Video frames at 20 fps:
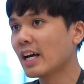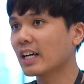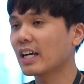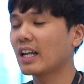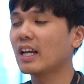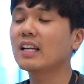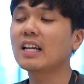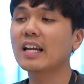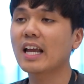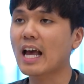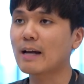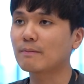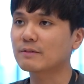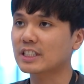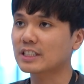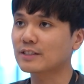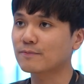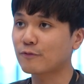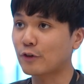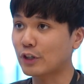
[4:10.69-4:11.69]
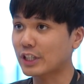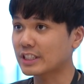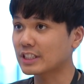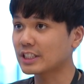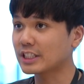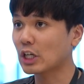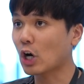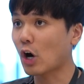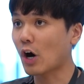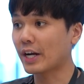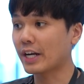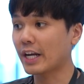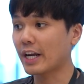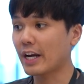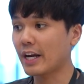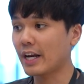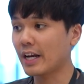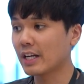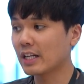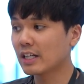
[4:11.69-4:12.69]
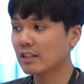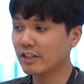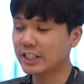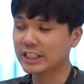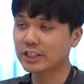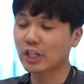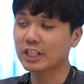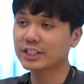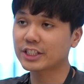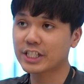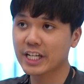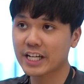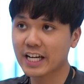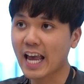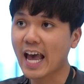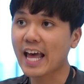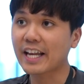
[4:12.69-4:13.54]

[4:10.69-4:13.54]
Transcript: Currently, I'm just focusing on researching